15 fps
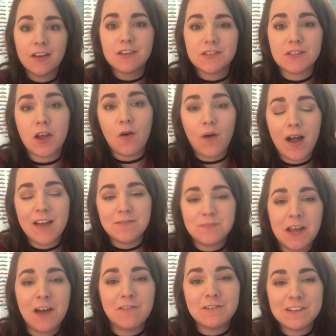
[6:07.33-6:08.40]
So I'm
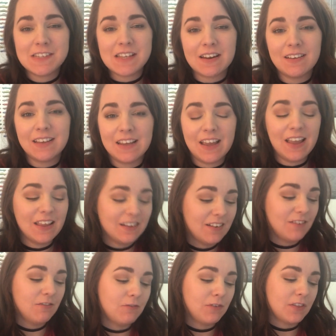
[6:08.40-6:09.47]
now just settling
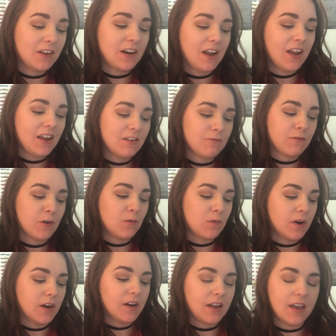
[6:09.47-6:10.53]
in for the night for
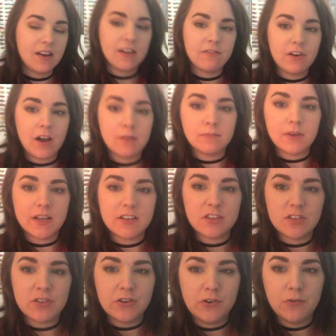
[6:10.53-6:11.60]
work, and I've got my
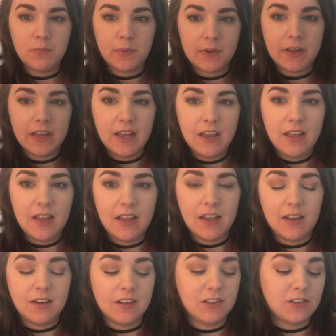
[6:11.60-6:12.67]
soup.
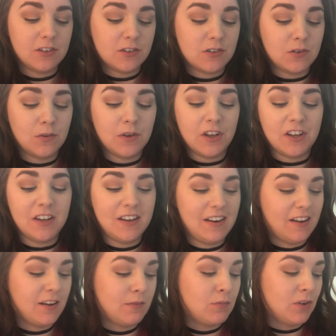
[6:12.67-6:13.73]
And it looks so good.
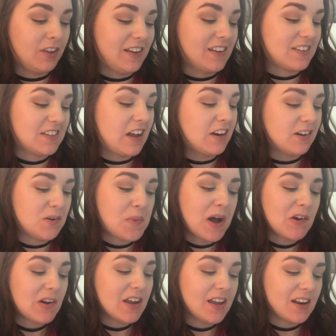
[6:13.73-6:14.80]
I'm really excited
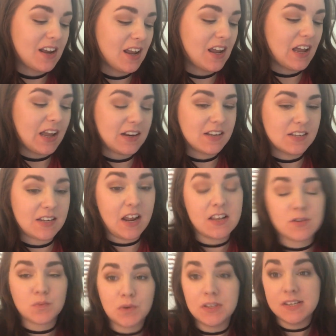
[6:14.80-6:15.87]
about it. And it
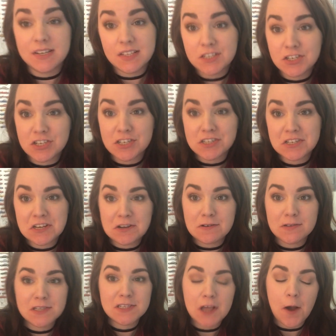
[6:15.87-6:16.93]
tastes really delicious
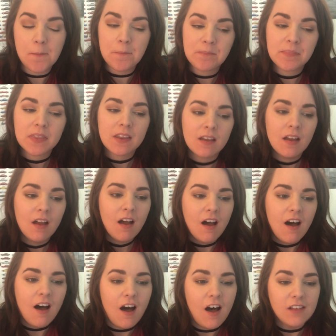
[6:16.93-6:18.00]
too. So
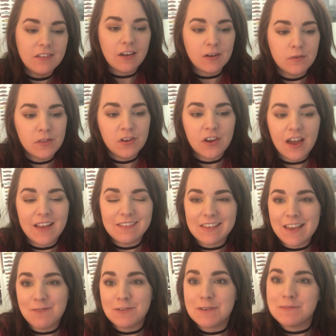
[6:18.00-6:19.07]
I'll talk with you guys
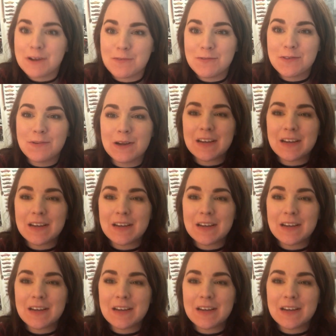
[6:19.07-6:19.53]
again when I'm done with